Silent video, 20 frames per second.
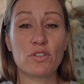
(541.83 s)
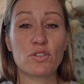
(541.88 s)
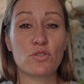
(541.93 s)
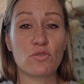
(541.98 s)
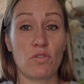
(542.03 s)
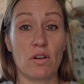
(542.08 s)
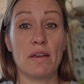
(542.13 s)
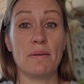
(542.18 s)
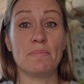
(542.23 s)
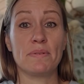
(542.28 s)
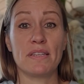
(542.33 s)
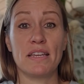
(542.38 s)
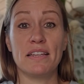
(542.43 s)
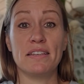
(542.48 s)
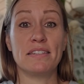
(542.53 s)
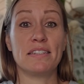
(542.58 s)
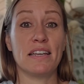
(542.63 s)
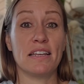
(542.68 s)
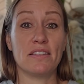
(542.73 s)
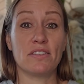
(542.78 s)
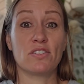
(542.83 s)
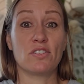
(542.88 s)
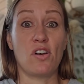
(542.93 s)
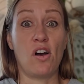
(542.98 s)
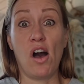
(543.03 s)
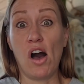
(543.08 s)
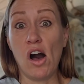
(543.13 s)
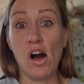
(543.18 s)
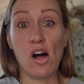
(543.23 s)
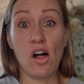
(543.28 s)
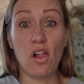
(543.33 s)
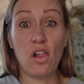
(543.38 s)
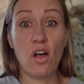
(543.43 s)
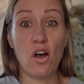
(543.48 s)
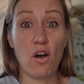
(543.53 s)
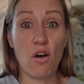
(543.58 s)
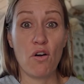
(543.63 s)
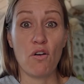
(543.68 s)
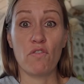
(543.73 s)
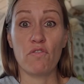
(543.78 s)
scrapes and dents
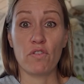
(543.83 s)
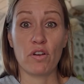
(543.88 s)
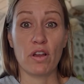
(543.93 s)
all over